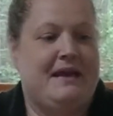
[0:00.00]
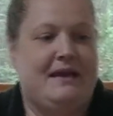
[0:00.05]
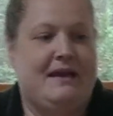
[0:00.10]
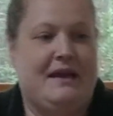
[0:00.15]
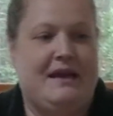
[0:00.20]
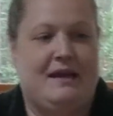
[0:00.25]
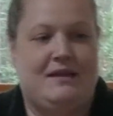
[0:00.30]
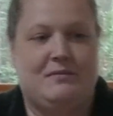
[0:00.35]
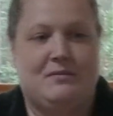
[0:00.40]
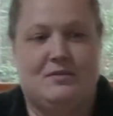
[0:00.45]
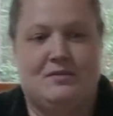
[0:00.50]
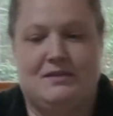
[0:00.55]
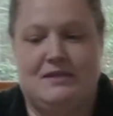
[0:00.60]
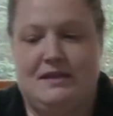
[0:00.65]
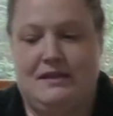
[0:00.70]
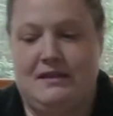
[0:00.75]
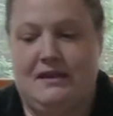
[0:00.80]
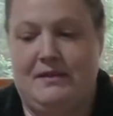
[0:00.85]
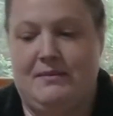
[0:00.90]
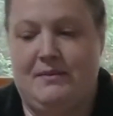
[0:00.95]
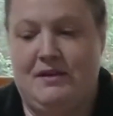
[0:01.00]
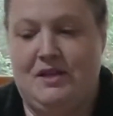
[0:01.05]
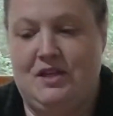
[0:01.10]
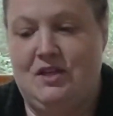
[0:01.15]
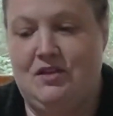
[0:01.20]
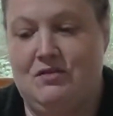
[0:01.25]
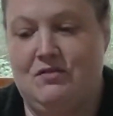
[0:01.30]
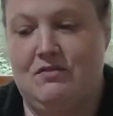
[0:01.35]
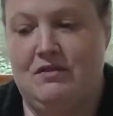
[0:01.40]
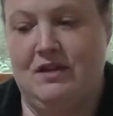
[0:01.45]
animals in them, and
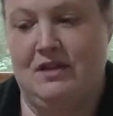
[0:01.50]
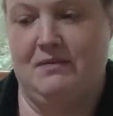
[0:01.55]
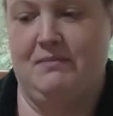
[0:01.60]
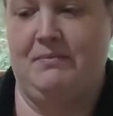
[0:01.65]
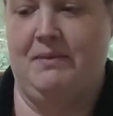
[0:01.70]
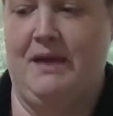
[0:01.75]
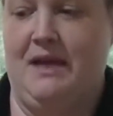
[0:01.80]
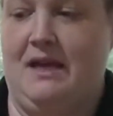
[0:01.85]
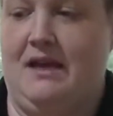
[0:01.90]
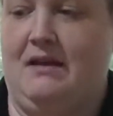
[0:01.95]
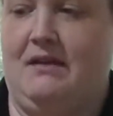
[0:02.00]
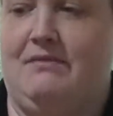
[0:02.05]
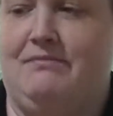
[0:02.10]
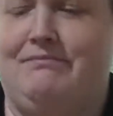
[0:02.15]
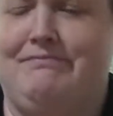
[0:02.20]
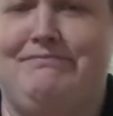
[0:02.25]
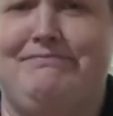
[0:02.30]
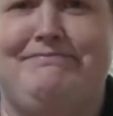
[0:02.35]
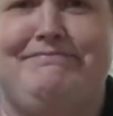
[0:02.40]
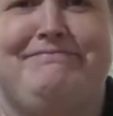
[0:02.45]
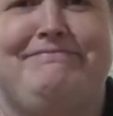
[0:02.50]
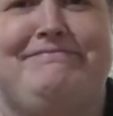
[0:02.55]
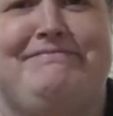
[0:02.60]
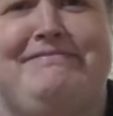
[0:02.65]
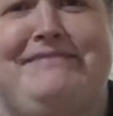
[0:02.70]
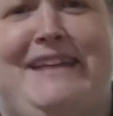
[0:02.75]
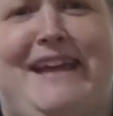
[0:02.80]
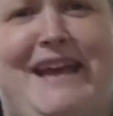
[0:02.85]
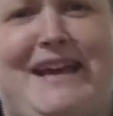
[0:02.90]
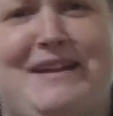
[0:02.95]
you can pick
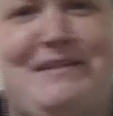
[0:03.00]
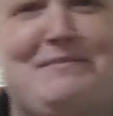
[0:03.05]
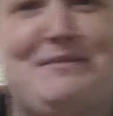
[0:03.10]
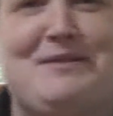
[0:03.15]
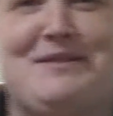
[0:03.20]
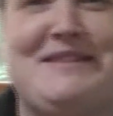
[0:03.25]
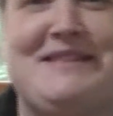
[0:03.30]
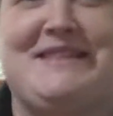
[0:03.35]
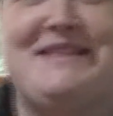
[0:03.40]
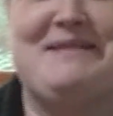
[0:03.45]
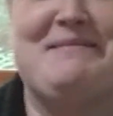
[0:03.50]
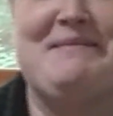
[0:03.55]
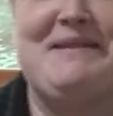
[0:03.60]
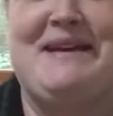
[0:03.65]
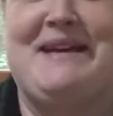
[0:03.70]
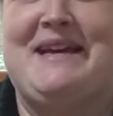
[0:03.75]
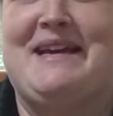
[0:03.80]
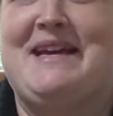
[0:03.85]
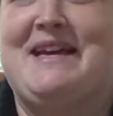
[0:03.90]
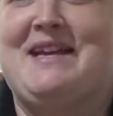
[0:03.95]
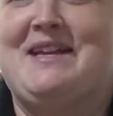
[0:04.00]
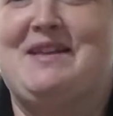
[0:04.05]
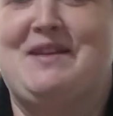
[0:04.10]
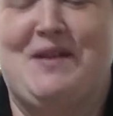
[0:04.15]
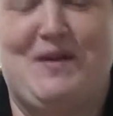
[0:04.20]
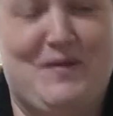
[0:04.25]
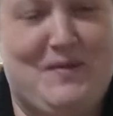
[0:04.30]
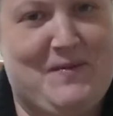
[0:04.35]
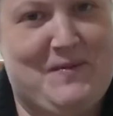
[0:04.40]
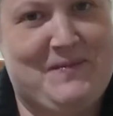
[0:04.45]
animals in them?
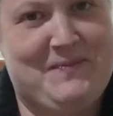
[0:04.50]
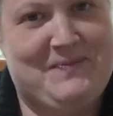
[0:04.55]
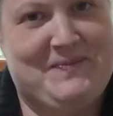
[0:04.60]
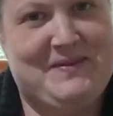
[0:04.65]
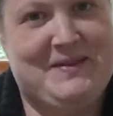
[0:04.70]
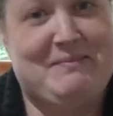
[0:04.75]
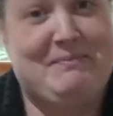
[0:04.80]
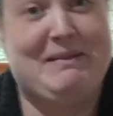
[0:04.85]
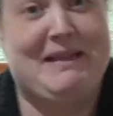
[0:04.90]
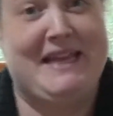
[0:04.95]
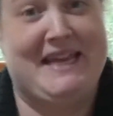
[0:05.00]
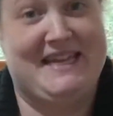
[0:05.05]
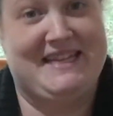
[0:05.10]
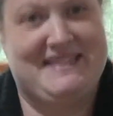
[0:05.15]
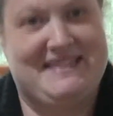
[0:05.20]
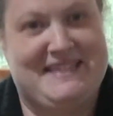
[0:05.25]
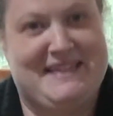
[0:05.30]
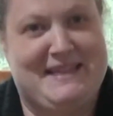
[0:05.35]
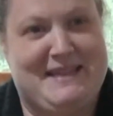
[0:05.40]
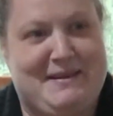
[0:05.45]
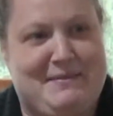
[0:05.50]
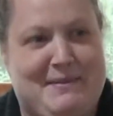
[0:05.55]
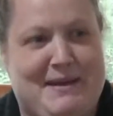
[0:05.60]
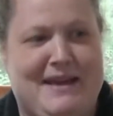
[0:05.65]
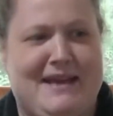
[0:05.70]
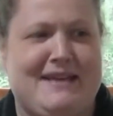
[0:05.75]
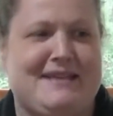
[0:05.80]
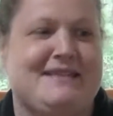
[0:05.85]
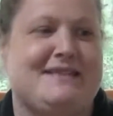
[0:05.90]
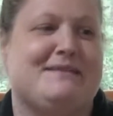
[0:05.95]
No, plants in them. I
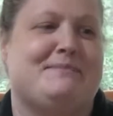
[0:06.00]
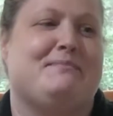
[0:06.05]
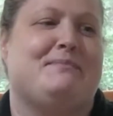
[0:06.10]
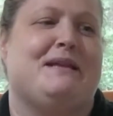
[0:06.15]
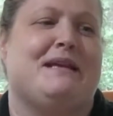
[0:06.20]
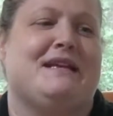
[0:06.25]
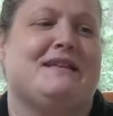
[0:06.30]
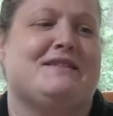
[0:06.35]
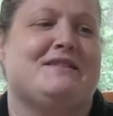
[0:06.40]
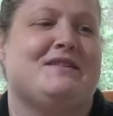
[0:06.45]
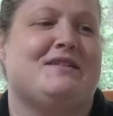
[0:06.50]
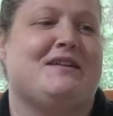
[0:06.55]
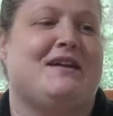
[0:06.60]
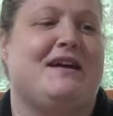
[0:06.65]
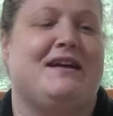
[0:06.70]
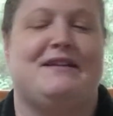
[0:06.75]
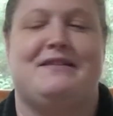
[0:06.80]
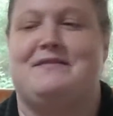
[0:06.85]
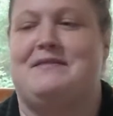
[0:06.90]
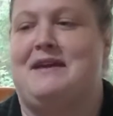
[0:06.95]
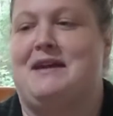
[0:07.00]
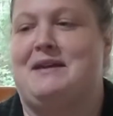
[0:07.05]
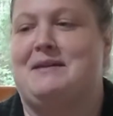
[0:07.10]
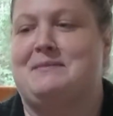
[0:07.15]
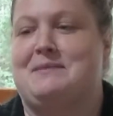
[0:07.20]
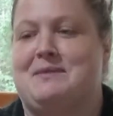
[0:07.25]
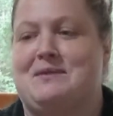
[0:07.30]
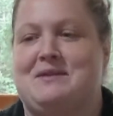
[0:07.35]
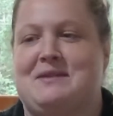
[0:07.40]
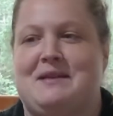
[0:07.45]
guess plants are kind of
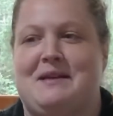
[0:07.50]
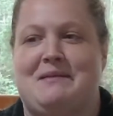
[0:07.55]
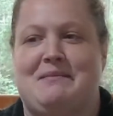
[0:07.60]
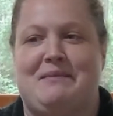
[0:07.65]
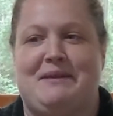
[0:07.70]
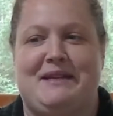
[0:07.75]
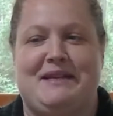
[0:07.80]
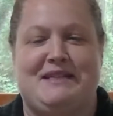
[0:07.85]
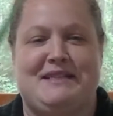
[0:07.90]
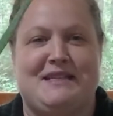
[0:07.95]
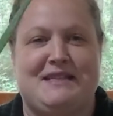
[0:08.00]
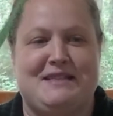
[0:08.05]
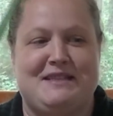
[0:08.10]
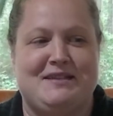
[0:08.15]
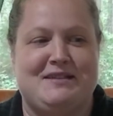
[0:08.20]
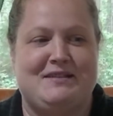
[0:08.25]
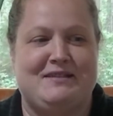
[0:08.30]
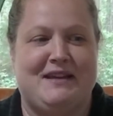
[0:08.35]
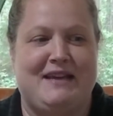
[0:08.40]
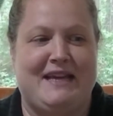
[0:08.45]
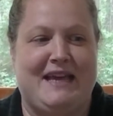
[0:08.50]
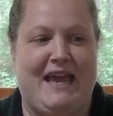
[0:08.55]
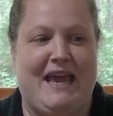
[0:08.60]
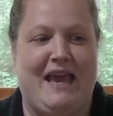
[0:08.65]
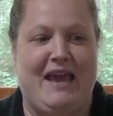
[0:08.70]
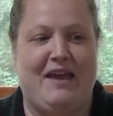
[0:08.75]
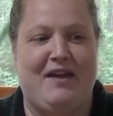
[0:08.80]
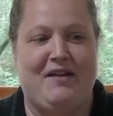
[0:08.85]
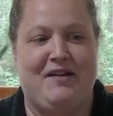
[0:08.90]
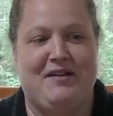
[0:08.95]
animals, but it does look like
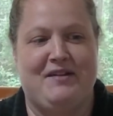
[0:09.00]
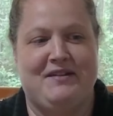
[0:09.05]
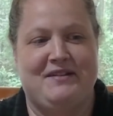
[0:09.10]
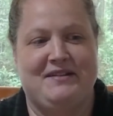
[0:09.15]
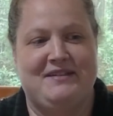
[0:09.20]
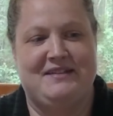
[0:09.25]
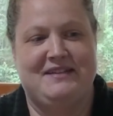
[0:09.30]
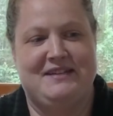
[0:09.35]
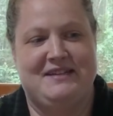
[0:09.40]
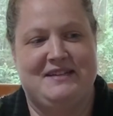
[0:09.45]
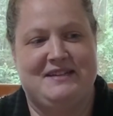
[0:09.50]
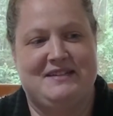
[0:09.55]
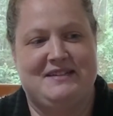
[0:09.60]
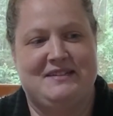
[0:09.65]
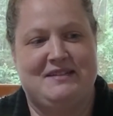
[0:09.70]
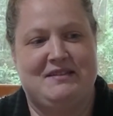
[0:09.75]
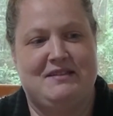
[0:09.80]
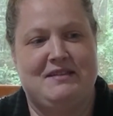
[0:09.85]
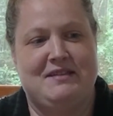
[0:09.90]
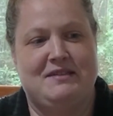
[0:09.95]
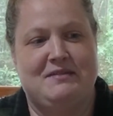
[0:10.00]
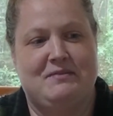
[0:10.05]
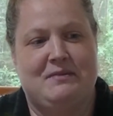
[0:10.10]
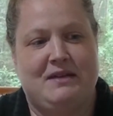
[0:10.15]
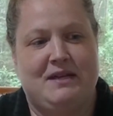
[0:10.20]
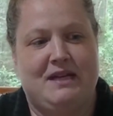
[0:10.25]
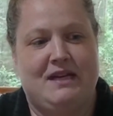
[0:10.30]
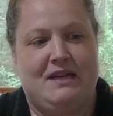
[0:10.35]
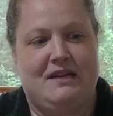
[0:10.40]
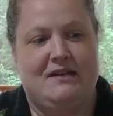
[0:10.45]
hair. So this
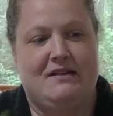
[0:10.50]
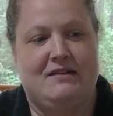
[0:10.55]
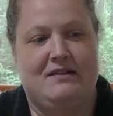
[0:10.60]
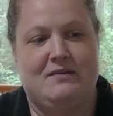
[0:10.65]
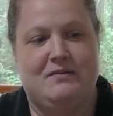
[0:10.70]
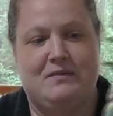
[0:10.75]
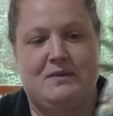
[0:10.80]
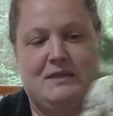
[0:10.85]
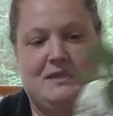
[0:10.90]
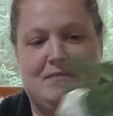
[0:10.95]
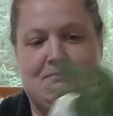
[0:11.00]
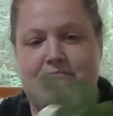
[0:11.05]
one here was